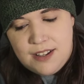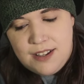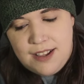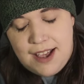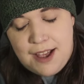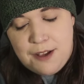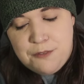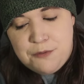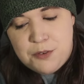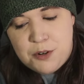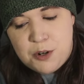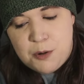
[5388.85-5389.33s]

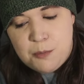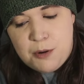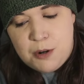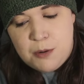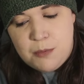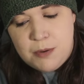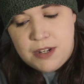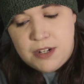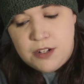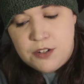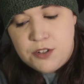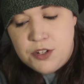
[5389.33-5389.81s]
After a
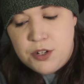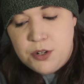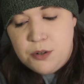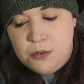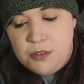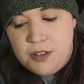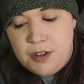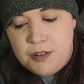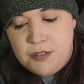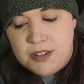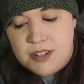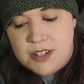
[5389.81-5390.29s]
moment,
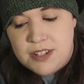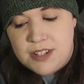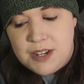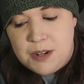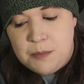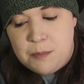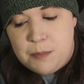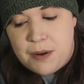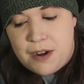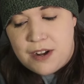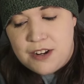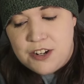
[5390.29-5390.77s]
two lotus
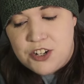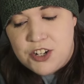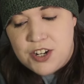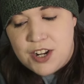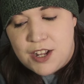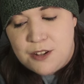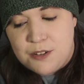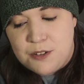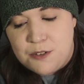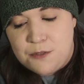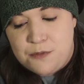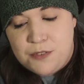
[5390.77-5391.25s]
seed pod
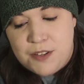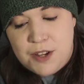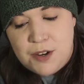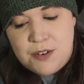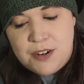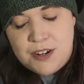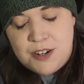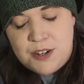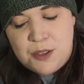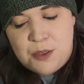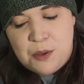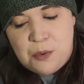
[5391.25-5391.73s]
shells
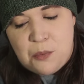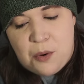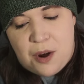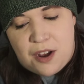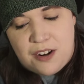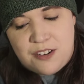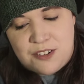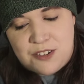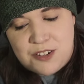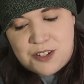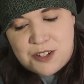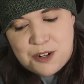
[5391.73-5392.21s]
floated to the
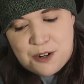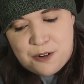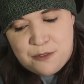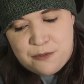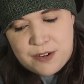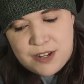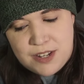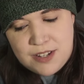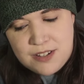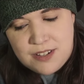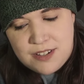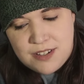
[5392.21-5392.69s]
water's
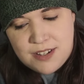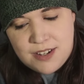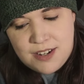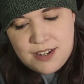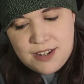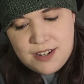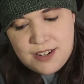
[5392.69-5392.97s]
surface.